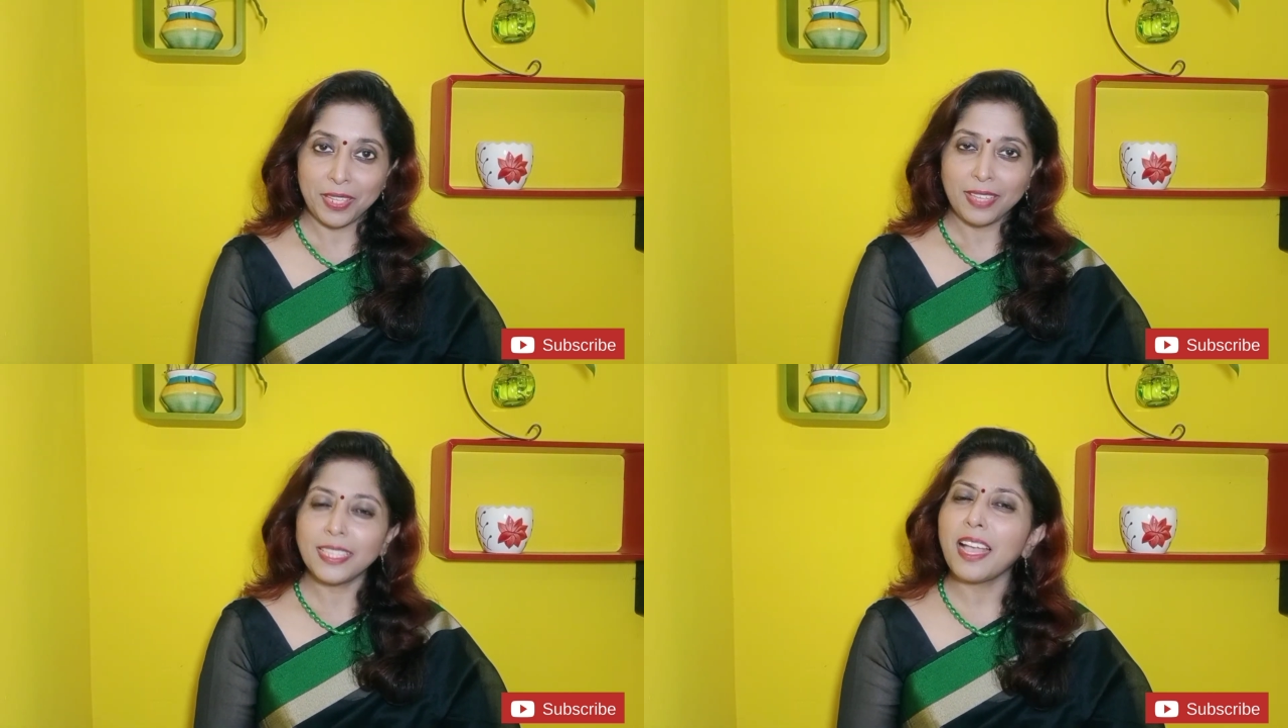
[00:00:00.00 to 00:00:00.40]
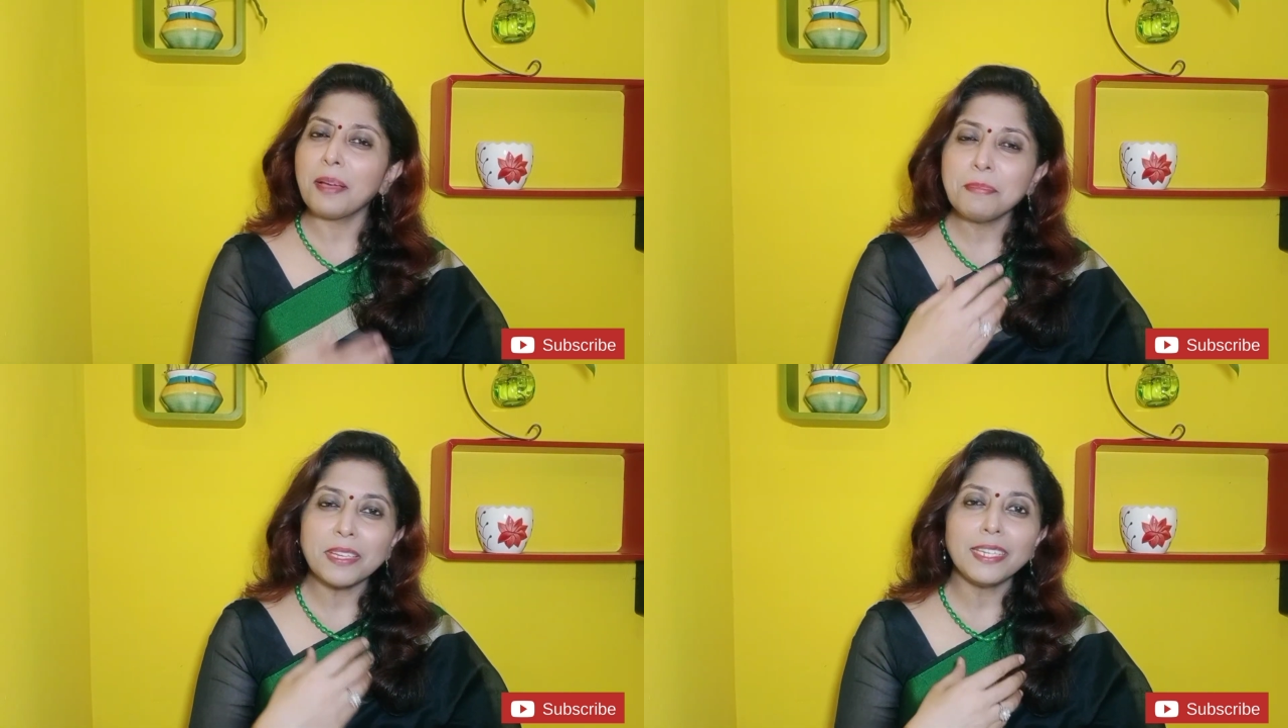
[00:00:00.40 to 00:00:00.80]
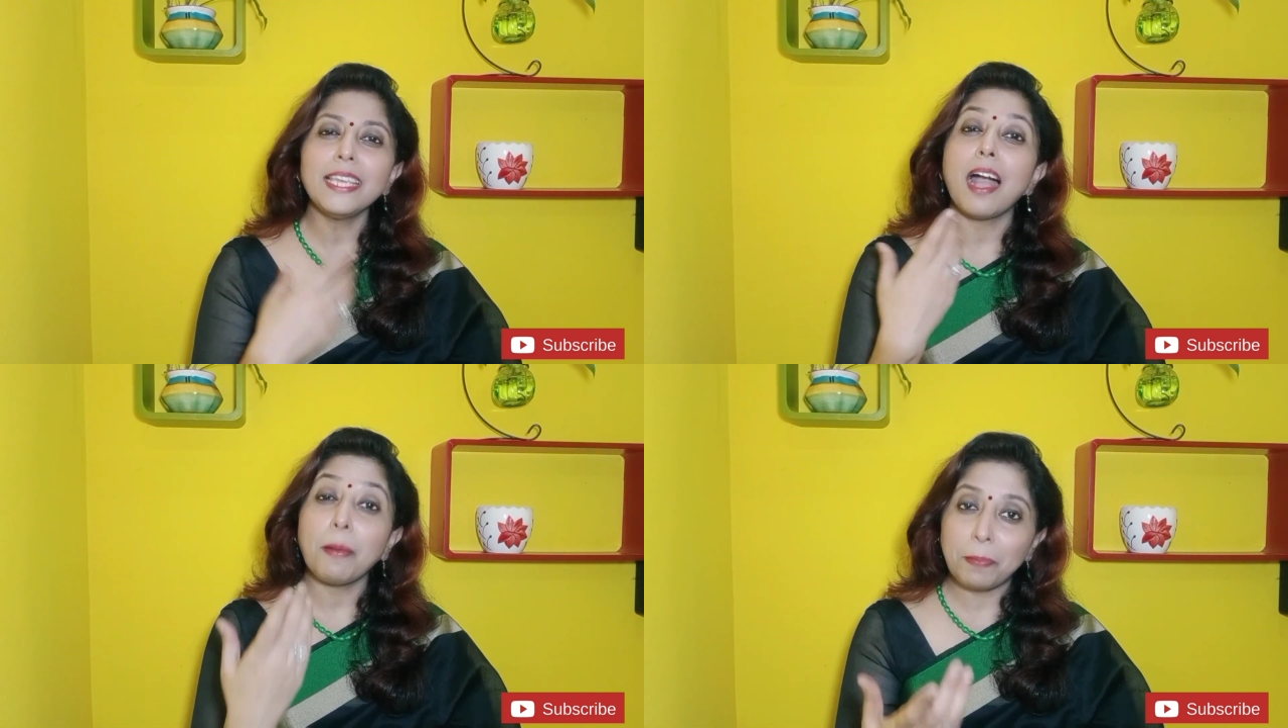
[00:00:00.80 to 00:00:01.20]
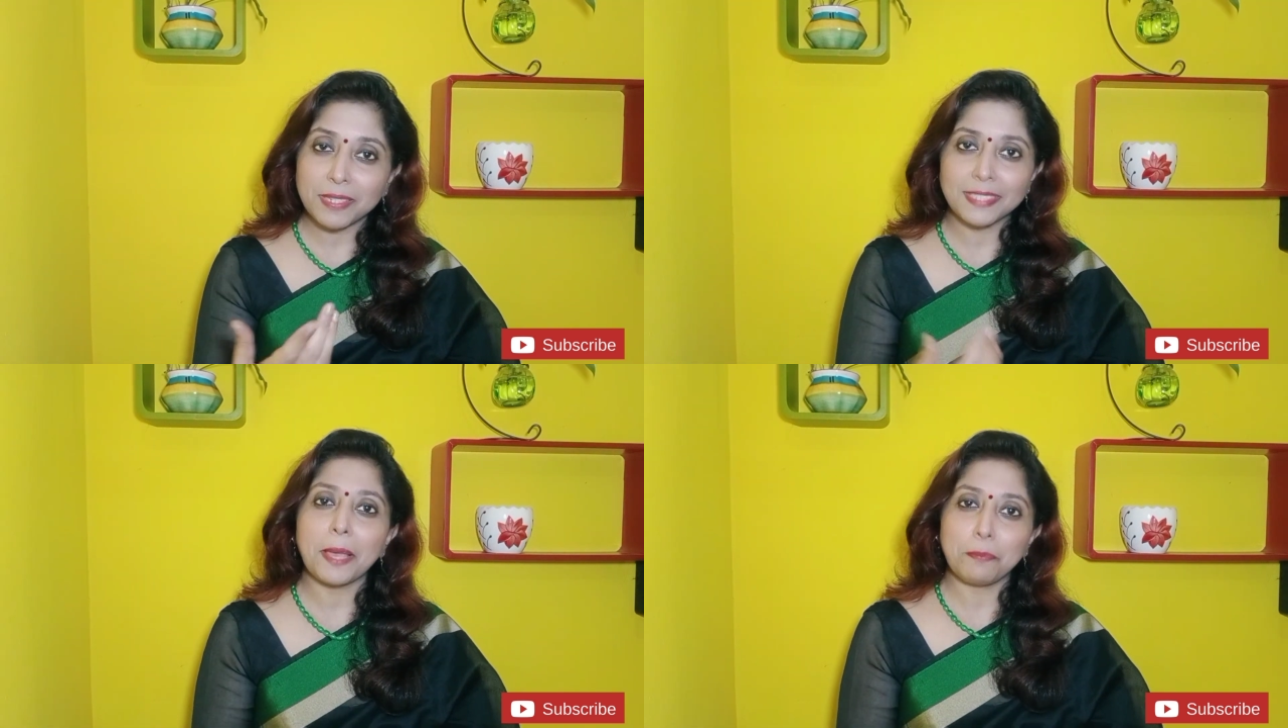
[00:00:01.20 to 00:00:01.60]
They are merely our
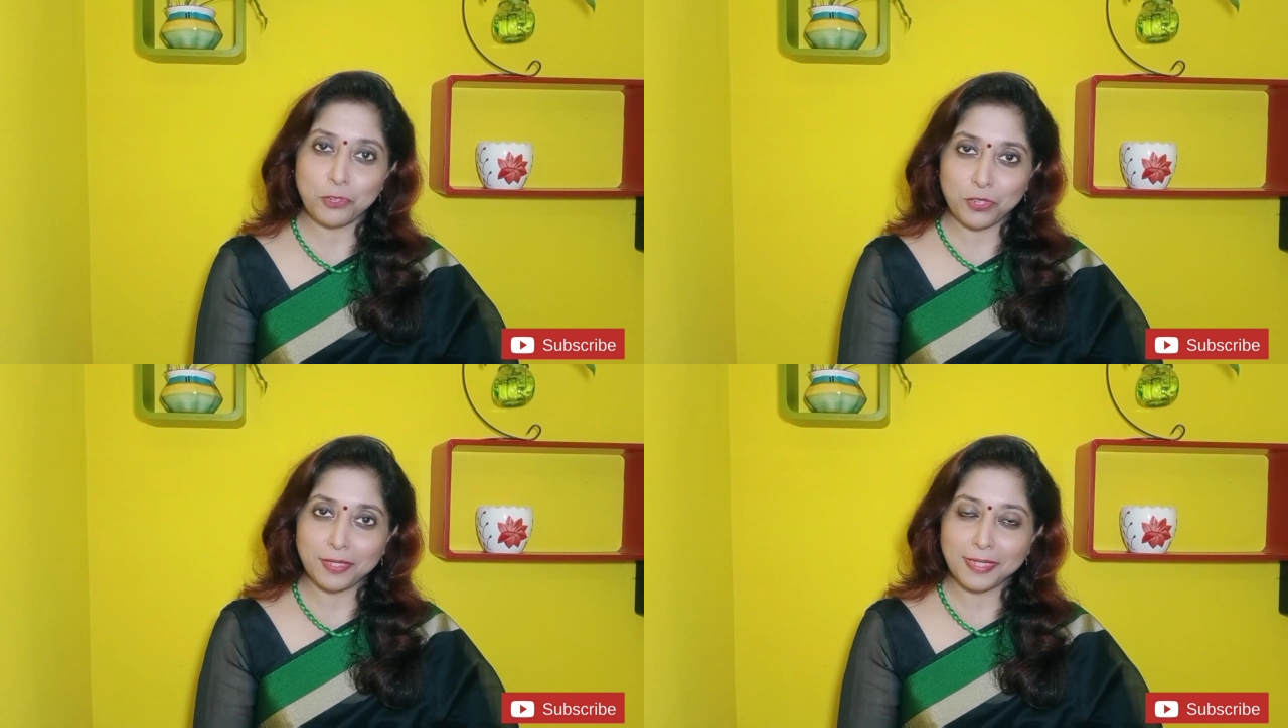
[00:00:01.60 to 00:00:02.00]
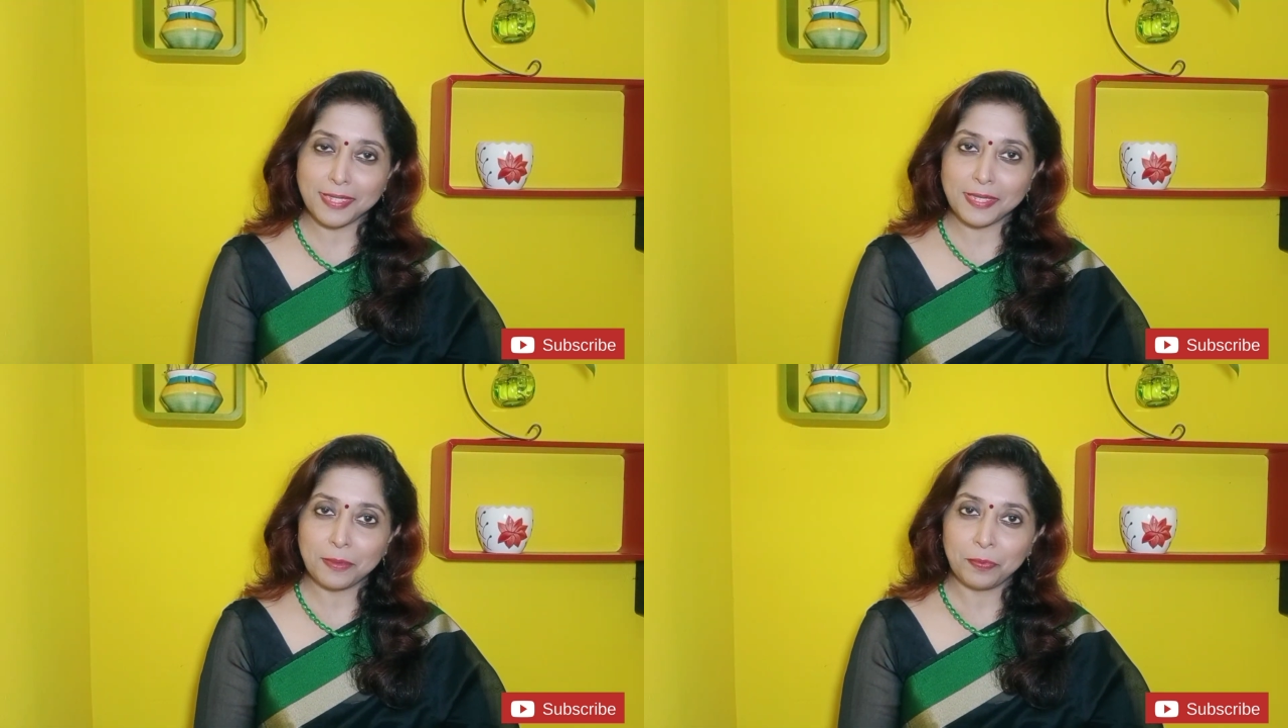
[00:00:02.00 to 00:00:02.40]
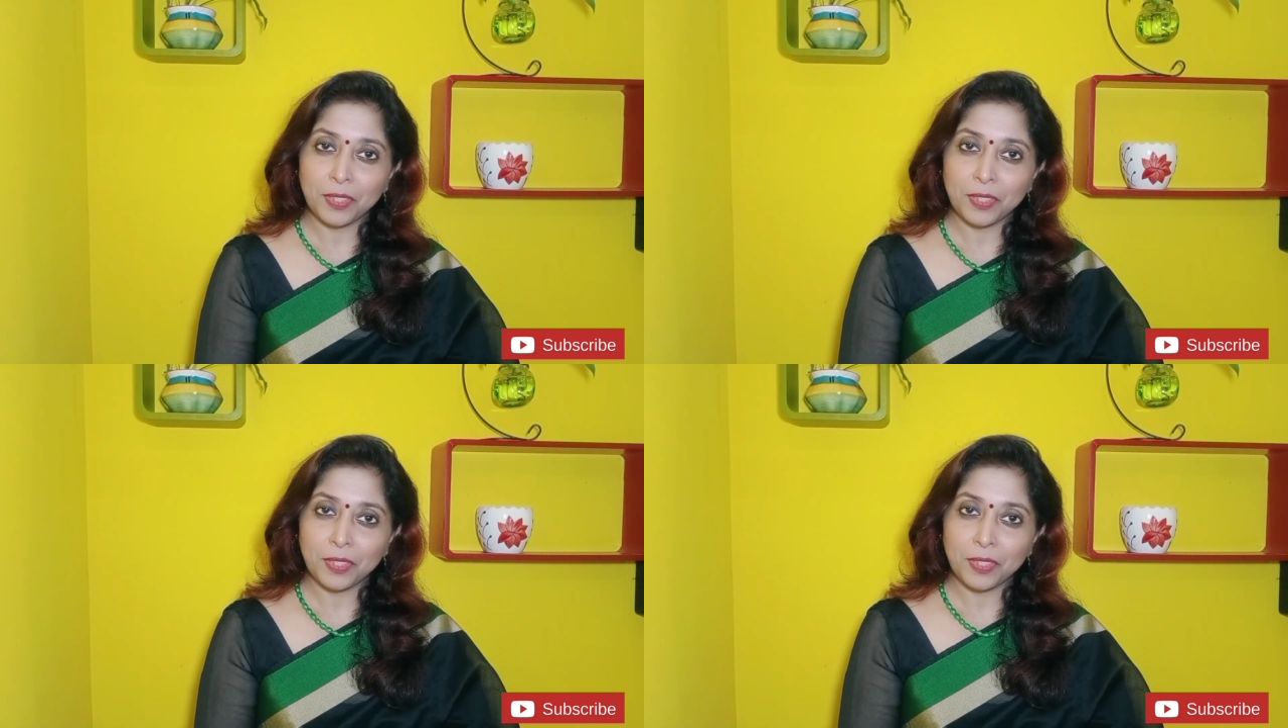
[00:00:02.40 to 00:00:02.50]
perceptions.